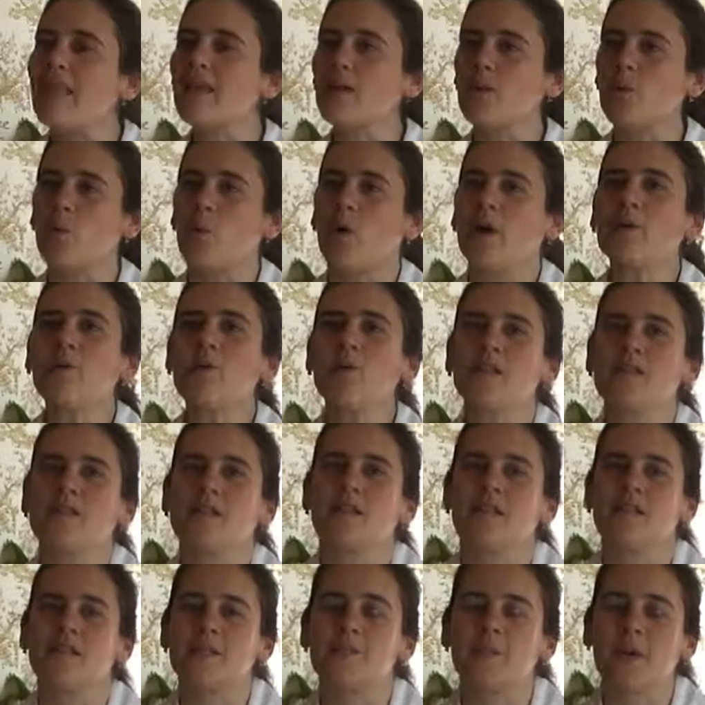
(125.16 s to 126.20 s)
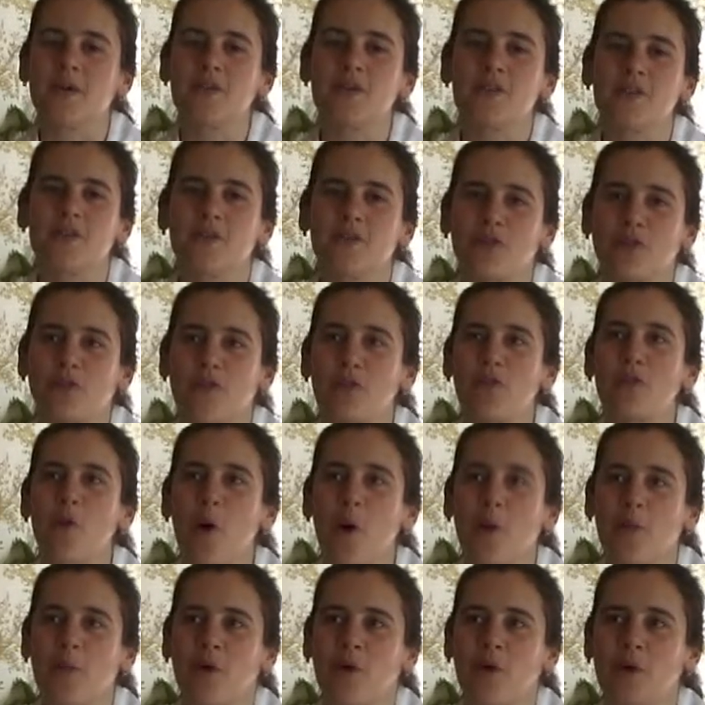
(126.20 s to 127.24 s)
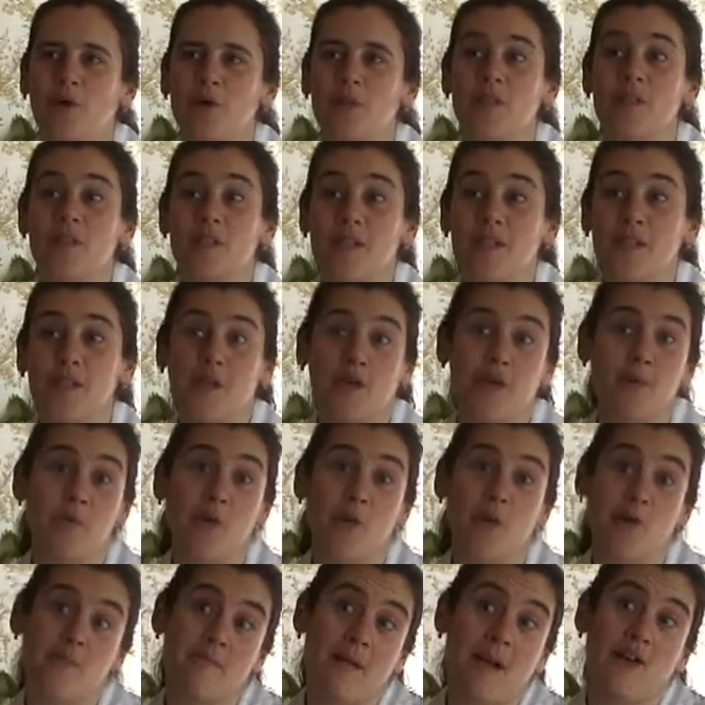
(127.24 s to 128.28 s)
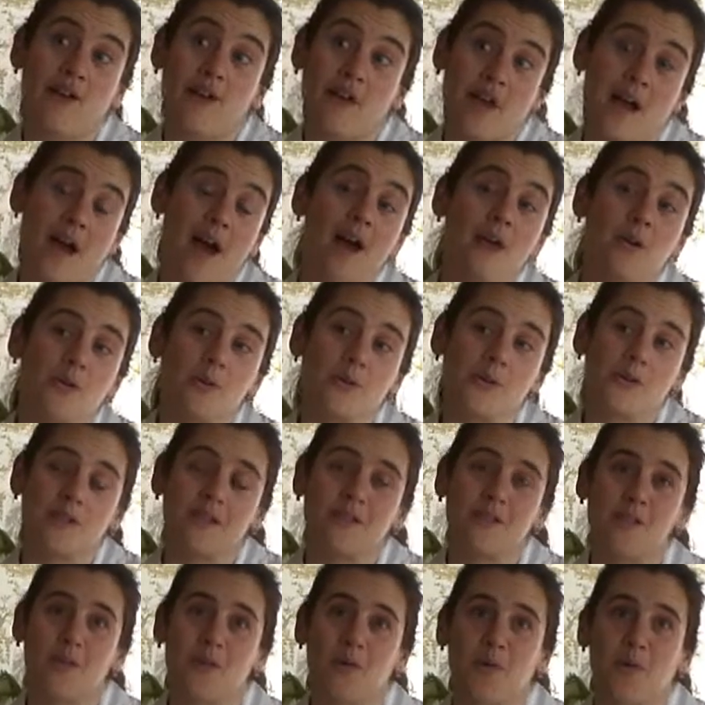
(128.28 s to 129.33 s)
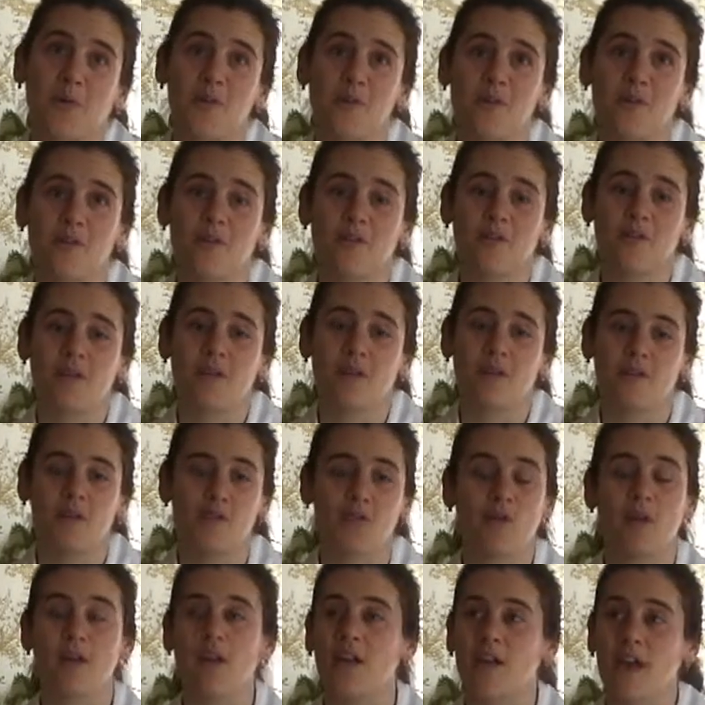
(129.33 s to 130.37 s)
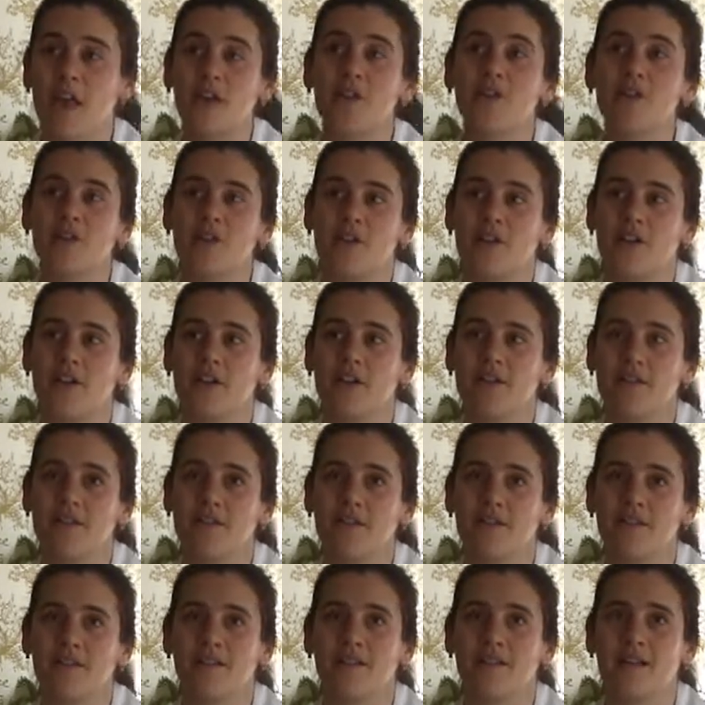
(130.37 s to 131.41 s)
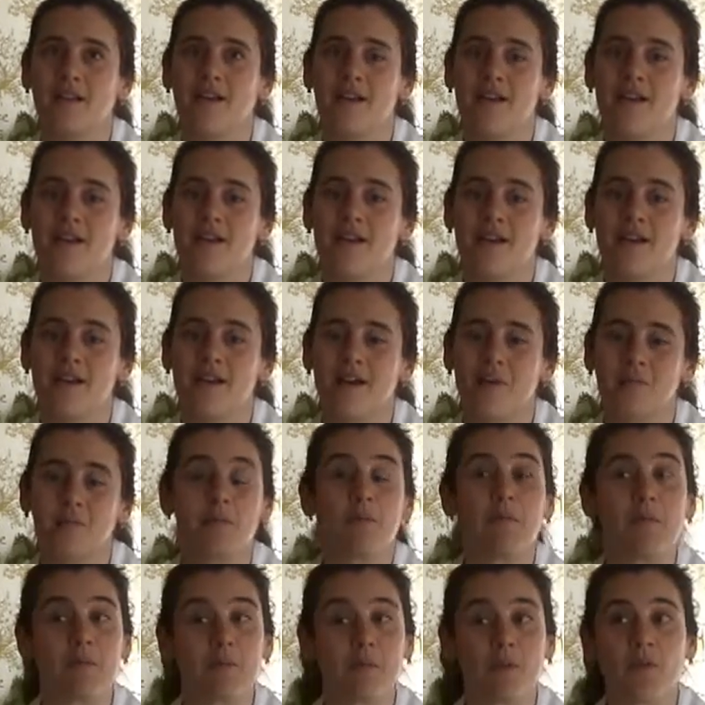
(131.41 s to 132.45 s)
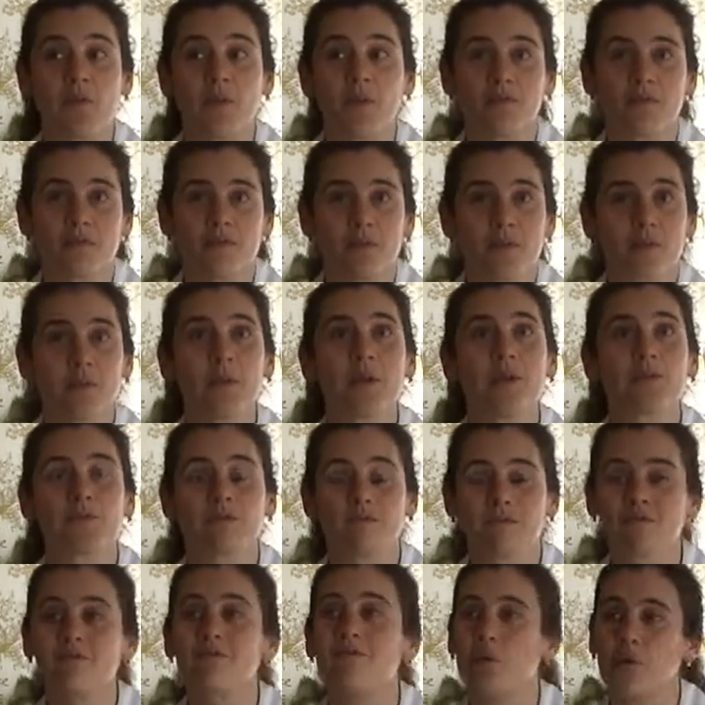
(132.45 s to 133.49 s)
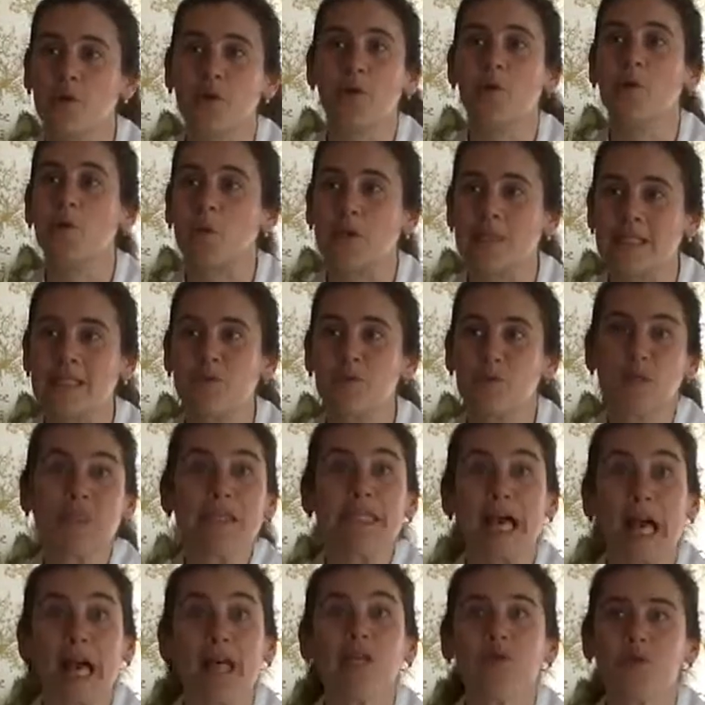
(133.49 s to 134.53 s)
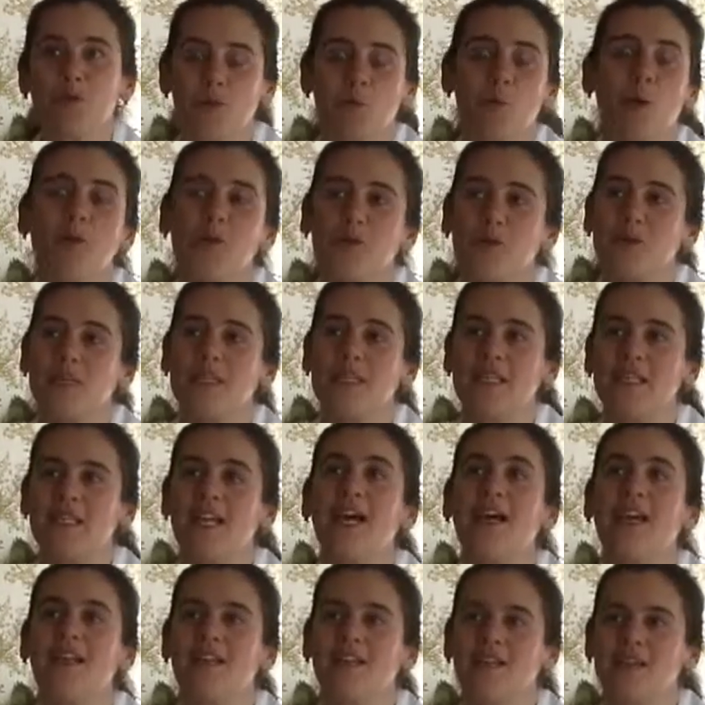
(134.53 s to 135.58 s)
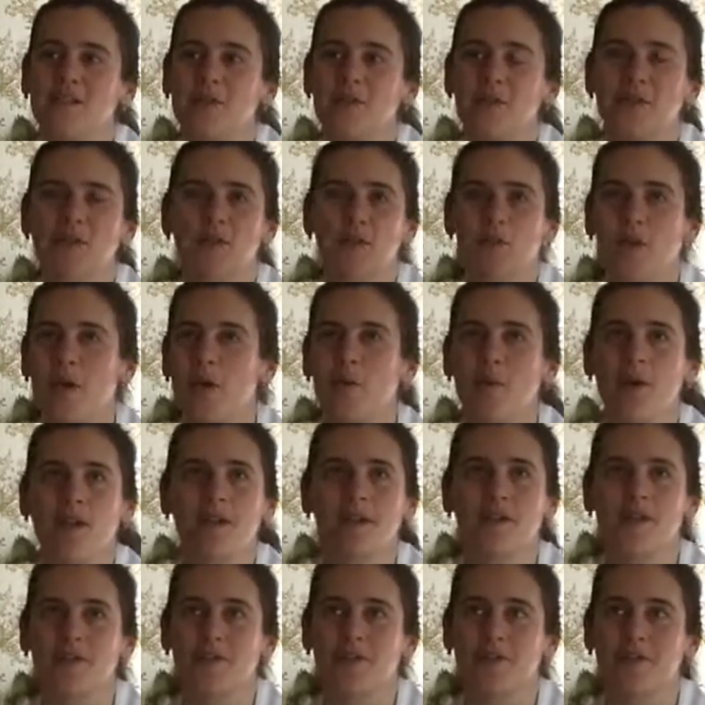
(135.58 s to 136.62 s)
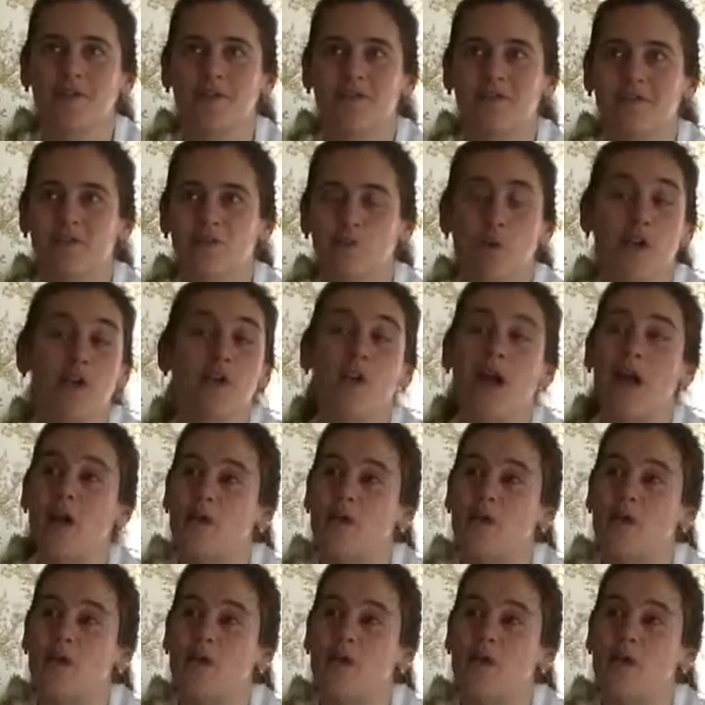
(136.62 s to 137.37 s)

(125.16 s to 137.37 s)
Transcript: think one reason, especially for new homeowners, is to learn more about your house. And so if you get an energy audit done, um, the people that do it for you will, will tell you what you need done. And so it's a great way to learn what your